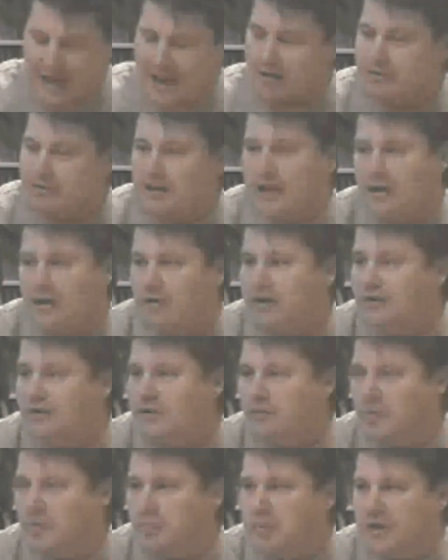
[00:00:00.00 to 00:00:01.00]
count
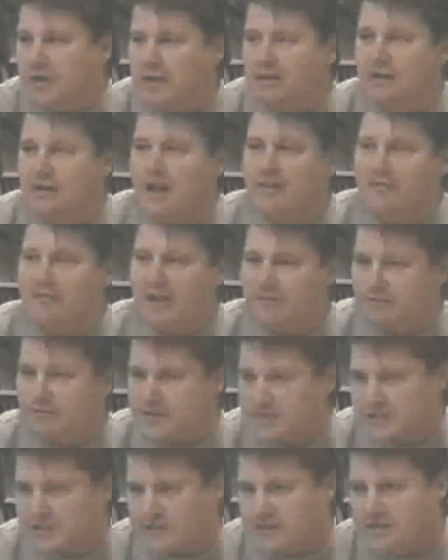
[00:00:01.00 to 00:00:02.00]
character. We're putting a lot of
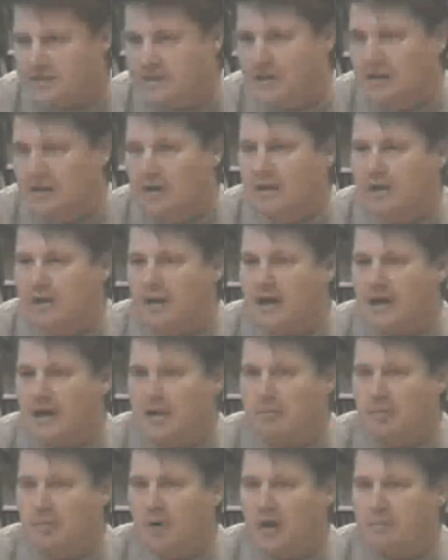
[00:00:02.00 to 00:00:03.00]
emphasis
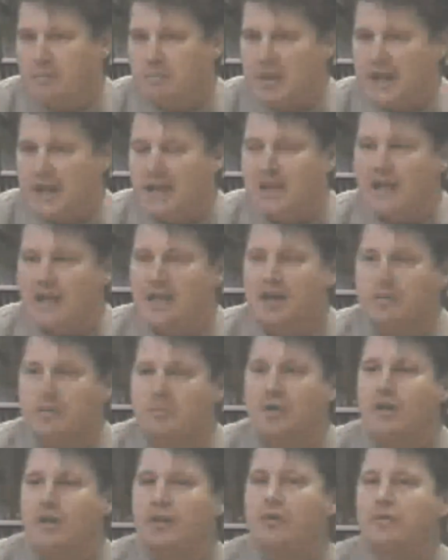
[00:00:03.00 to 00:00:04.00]
on making
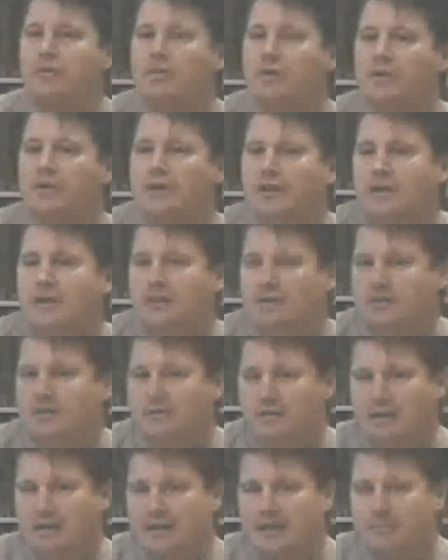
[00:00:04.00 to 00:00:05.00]
him look
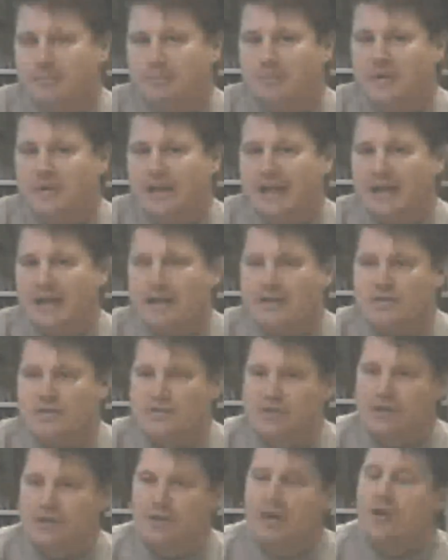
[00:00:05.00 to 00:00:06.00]

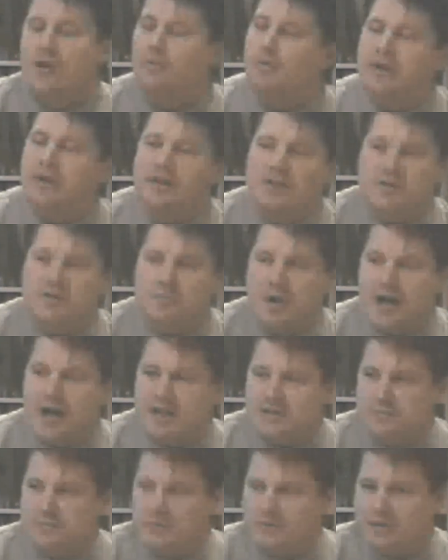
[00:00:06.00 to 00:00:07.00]
as real as
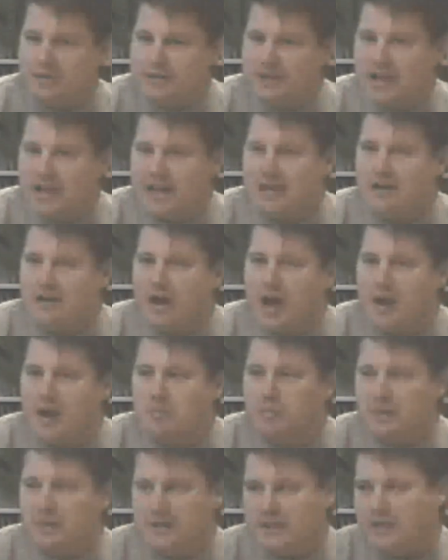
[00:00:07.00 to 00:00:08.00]
possible and
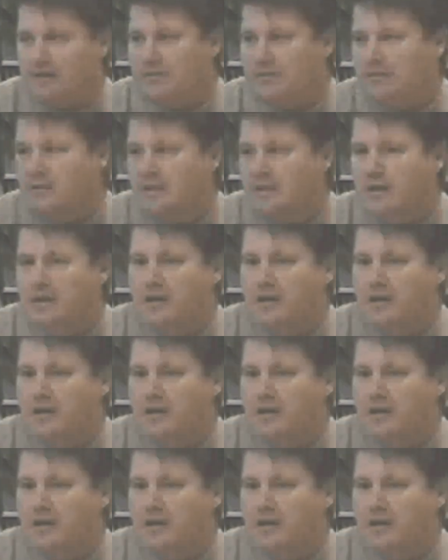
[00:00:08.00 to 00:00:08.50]
non-polygonal.